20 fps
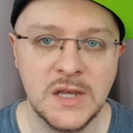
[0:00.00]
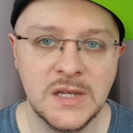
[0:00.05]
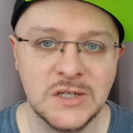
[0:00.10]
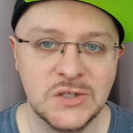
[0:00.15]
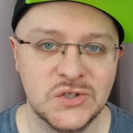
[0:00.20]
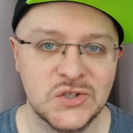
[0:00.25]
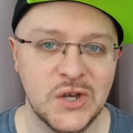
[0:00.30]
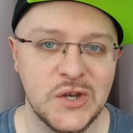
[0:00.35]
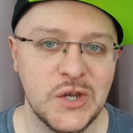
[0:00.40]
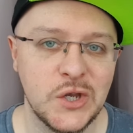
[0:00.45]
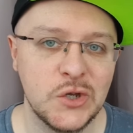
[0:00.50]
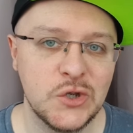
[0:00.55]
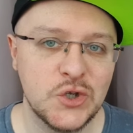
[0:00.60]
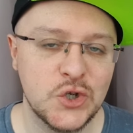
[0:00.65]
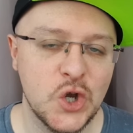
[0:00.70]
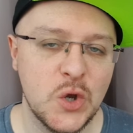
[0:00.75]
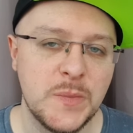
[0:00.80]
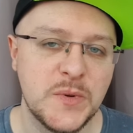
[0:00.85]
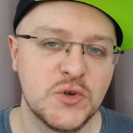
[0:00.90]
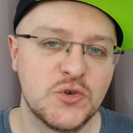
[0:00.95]
So
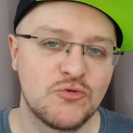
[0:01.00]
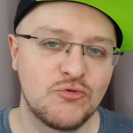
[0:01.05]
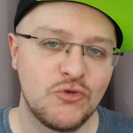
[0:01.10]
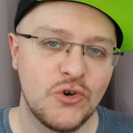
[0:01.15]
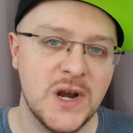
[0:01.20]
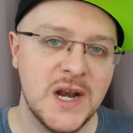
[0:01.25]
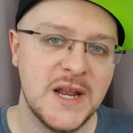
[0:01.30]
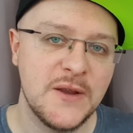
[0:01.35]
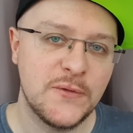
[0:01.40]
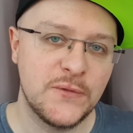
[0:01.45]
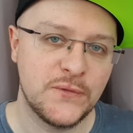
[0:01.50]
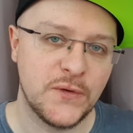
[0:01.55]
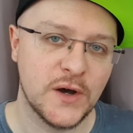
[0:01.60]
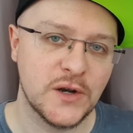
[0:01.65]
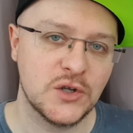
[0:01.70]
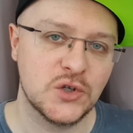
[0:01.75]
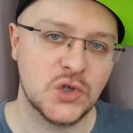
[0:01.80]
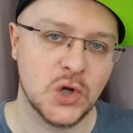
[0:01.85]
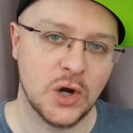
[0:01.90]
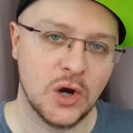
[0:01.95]
YouTube is really
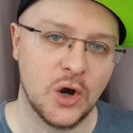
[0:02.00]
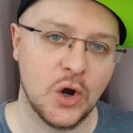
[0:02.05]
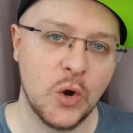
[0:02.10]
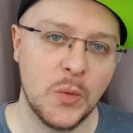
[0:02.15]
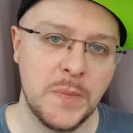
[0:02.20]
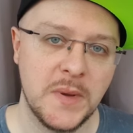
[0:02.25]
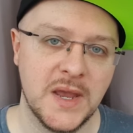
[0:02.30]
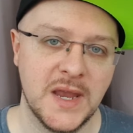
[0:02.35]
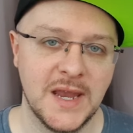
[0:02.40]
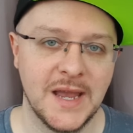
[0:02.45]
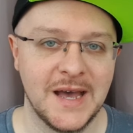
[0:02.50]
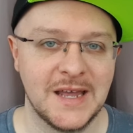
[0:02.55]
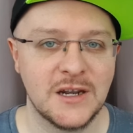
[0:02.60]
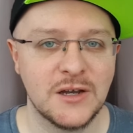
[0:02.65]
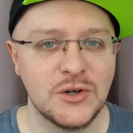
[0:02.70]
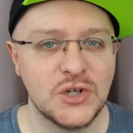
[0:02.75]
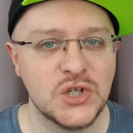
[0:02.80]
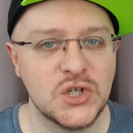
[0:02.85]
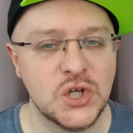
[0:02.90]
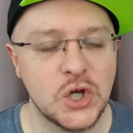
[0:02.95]
fun as a hobby, and
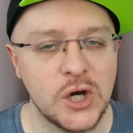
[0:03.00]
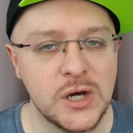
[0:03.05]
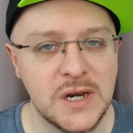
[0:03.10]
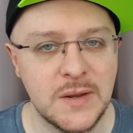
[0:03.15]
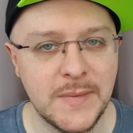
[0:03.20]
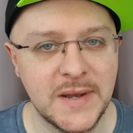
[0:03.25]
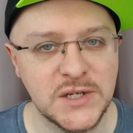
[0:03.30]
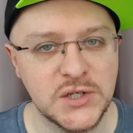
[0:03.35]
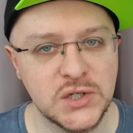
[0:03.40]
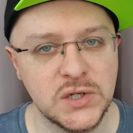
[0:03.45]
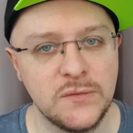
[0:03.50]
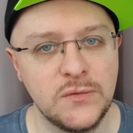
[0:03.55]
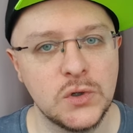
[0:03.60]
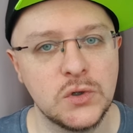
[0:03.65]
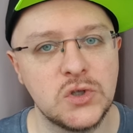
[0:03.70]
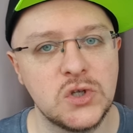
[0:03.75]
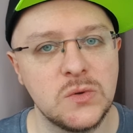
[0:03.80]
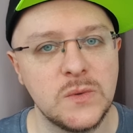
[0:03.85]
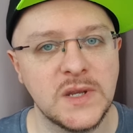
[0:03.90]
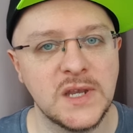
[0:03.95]
I just can't imagine if you're
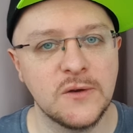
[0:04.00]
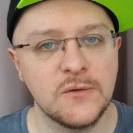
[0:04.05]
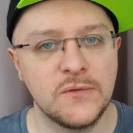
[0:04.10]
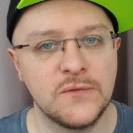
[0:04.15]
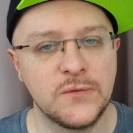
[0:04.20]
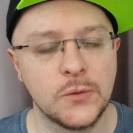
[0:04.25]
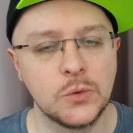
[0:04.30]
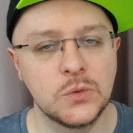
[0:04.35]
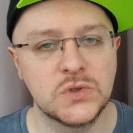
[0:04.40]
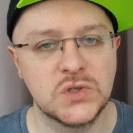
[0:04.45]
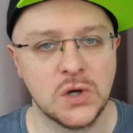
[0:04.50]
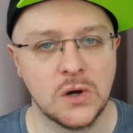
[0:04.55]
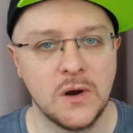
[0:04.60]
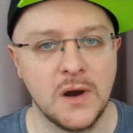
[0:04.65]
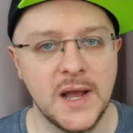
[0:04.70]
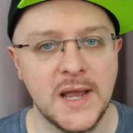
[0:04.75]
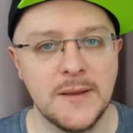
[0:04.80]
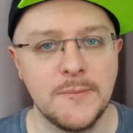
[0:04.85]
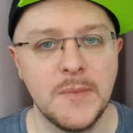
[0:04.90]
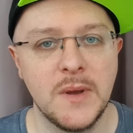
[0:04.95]
doing it full
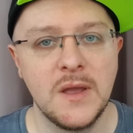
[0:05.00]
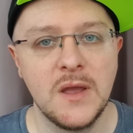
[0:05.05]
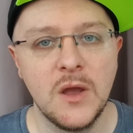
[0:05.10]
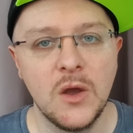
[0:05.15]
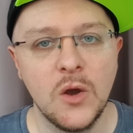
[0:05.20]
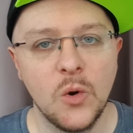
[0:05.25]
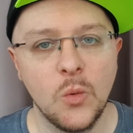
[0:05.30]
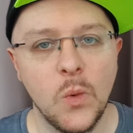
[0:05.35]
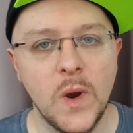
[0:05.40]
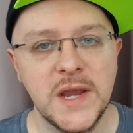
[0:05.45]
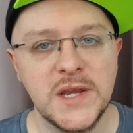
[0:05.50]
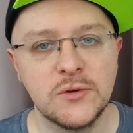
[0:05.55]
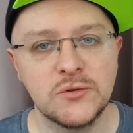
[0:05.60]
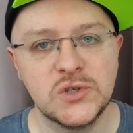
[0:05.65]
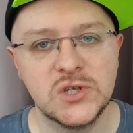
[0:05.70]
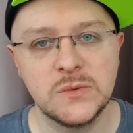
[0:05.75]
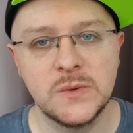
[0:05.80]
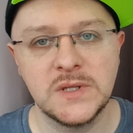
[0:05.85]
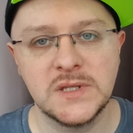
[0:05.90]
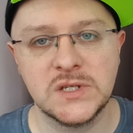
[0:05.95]
time, where you're
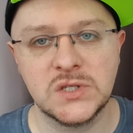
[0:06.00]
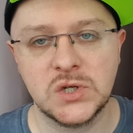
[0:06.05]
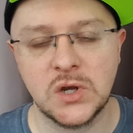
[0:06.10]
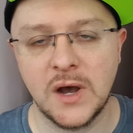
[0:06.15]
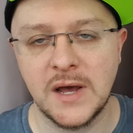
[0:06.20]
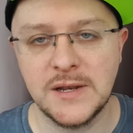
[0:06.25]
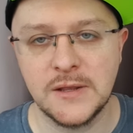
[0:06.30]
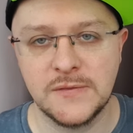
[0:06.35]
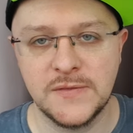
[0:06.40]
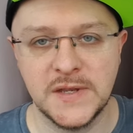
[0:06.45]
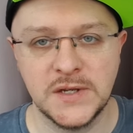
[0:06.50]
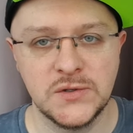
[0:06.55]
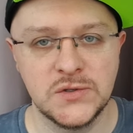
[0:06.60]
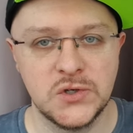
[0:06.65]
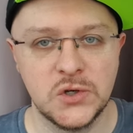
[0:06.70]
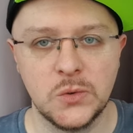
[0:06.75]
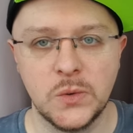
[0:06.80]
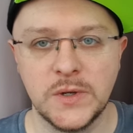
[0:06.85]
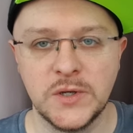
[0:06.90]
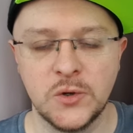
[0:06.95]
doing this kind of thing,
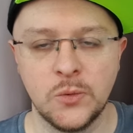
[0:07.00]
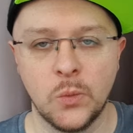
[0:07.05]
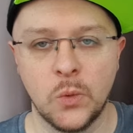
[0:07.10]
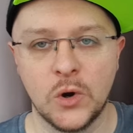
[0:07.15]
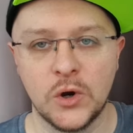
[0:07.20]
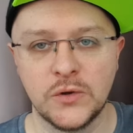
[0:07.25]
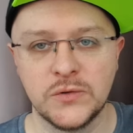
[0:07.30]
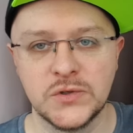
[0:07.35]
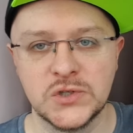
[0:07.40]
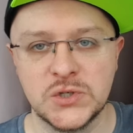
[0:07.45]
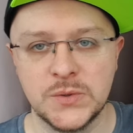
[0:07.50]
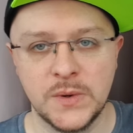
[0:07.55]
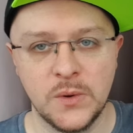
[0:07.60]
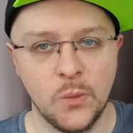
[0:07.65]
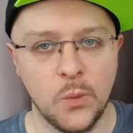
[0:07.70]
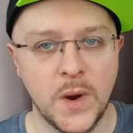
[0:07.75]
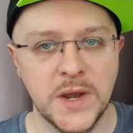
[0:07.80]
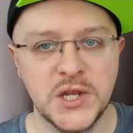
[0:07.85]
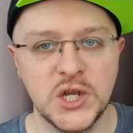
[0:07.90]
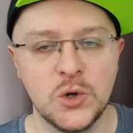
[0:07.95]
do what you want, do it
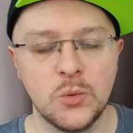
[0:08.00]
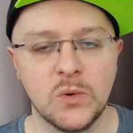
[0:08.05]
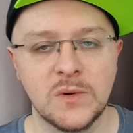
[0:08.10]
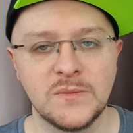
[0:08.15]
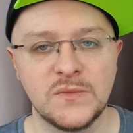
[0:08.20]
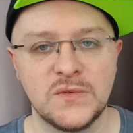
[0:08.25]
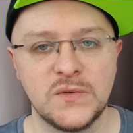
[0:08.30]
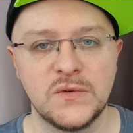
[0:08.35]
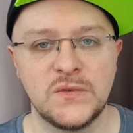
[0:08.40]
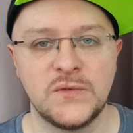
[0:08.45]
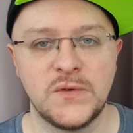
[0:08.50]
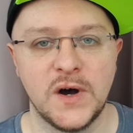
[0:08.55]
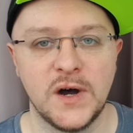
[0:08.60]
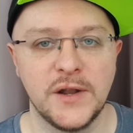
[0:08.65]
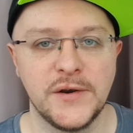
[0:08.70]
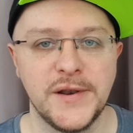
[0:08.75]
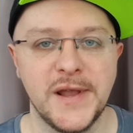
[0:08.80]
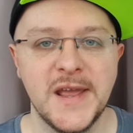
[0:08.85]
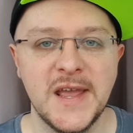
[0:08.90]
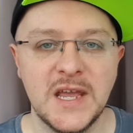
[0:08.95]
when you want for
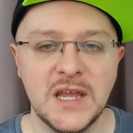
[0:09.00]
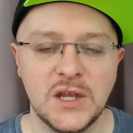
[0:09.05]
fun.